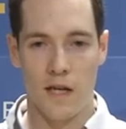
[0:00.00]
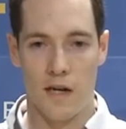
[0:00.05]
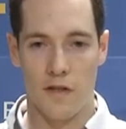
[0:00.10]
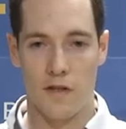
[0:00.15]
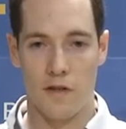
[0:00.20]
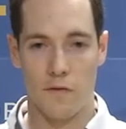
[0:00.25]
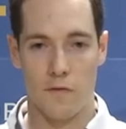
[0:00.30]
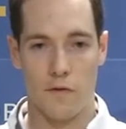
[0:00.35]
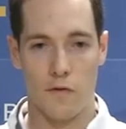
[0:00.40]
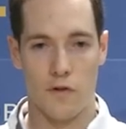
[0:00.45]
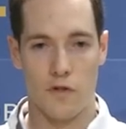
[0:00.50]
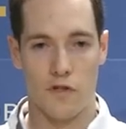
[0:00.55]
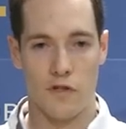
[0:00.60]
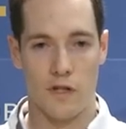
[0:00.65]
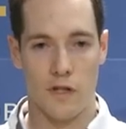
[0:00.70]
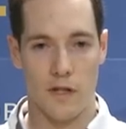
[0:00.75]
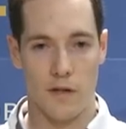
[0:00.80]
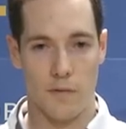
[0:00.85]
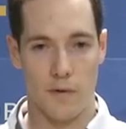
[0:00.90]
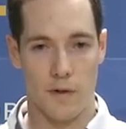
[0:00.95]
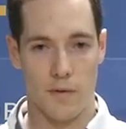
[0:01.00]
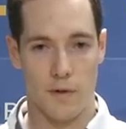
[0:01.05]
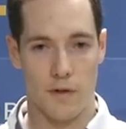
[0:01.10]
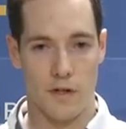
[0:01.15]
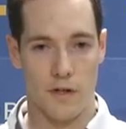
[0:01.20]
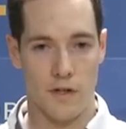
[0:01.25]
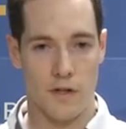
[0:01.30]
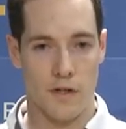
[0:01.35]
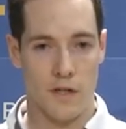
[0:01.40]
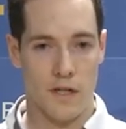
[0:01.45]
I think fortunately we
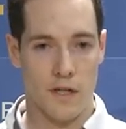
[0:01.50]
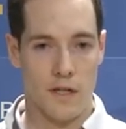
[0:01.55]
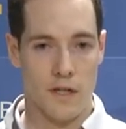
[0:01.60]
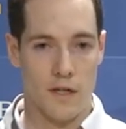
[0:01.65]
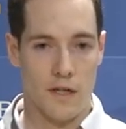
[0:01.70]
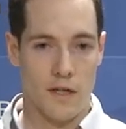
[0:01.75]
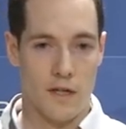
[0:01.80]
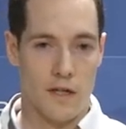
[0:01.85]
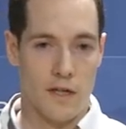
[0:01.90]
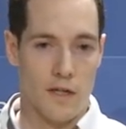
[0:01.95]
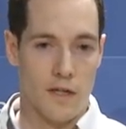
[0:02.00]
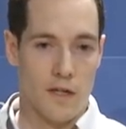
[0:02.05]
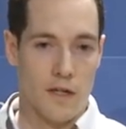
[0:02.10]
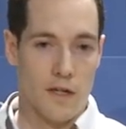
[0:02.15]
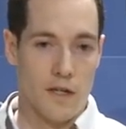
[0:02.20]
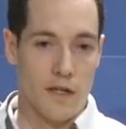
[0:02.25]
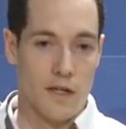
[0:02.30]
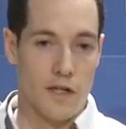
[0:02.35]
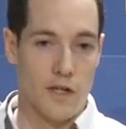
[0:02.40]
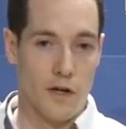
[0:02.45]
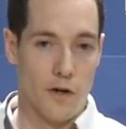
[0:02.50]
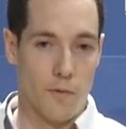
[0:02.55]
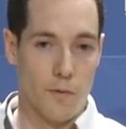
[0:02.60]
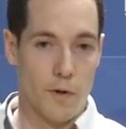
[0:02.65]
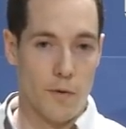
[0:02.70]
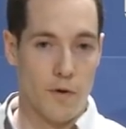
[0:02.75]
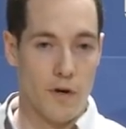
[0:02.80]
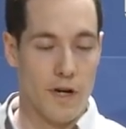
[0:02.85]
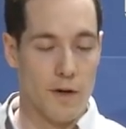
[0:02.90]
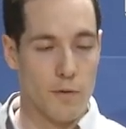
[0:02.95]
were
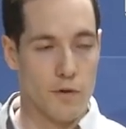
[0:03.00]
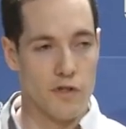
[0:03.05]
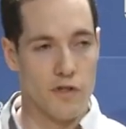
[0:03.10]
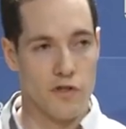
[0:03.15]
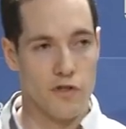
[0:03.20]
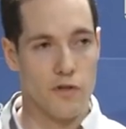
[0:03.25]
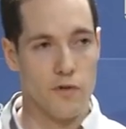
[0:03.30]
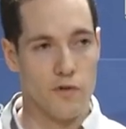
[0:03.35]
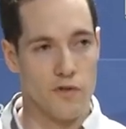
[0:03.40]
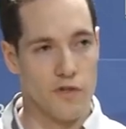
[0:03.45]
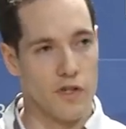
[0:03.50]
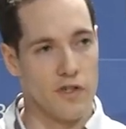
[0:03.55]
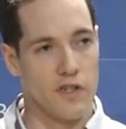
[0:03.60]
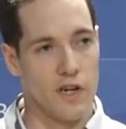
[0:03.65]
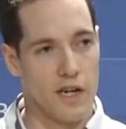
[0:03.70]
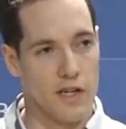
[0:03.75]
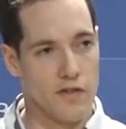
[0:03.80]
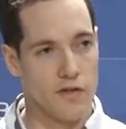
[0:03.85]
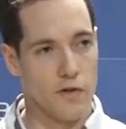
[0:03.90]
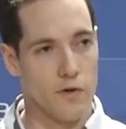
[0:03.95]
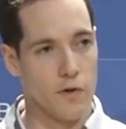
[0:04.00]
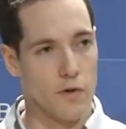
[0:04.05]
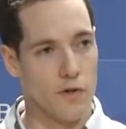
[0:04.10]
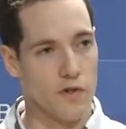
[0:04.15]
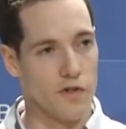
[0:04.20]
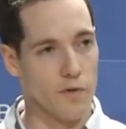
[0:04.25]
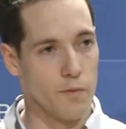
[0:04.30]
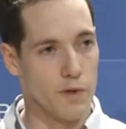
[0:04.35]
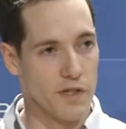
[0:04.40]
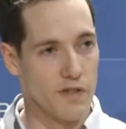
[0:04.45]
able to shoot such high
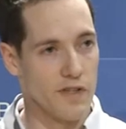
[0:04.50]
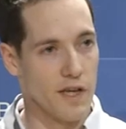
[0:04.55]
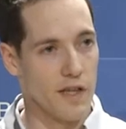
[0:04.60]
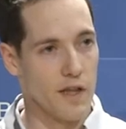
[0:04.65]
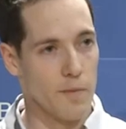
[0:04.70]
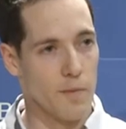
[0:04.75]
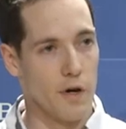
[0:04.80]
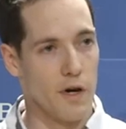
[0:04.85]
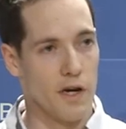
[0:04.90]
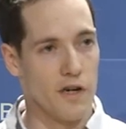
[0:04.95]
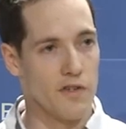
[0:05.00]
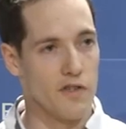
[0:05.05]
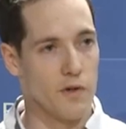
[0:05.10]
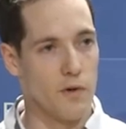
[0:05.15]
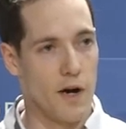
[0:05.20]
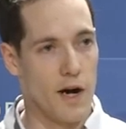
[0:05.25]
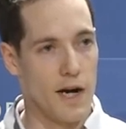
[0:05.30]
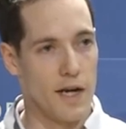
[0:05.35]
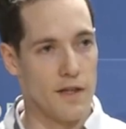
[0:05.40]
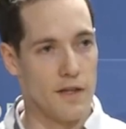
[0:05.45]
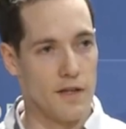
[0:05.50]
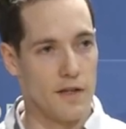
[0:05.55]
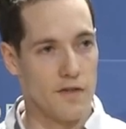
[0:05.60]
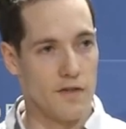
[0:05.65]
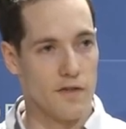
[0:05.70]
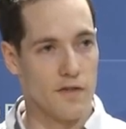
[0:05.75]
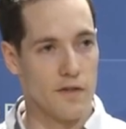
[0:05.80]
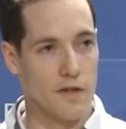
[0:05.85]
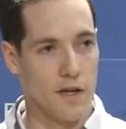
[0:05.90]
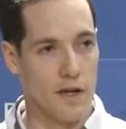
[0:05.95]
scores, and we set the bar so high
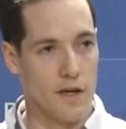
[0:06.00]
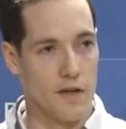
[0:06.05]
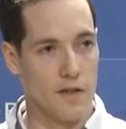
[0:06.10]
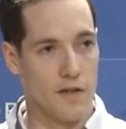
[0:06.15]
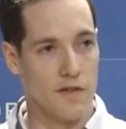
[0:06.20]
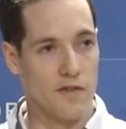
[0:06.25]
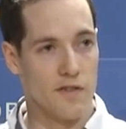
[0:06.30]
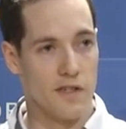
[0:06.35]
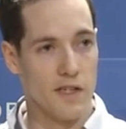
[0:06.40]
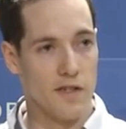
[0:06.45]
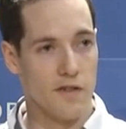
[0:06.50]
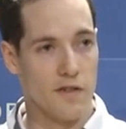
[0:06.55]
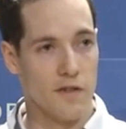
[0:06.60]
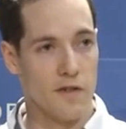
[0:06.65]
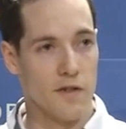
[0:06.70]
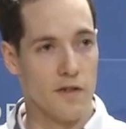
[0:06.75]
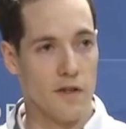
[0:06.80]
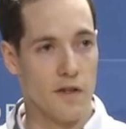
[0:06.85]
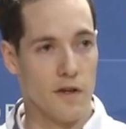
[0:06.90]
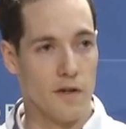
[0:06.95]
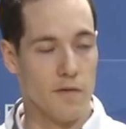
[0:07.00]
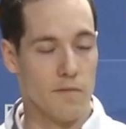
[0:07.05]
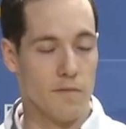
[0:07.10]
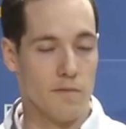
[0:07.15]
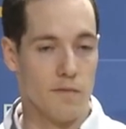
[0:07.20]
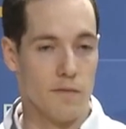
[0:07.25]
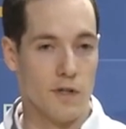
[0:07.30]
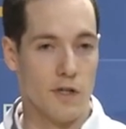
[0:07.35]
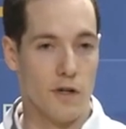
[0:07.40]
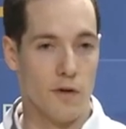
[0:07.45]
this season that,
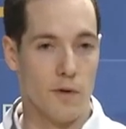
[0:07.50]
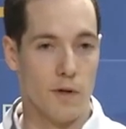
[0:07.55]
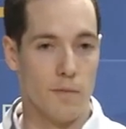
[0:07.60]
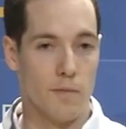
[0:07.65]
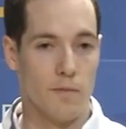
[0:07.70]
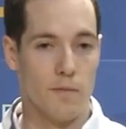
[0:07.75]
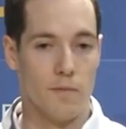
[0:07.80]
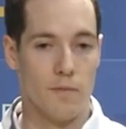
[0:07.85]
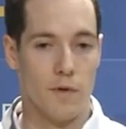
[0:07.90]
you know, we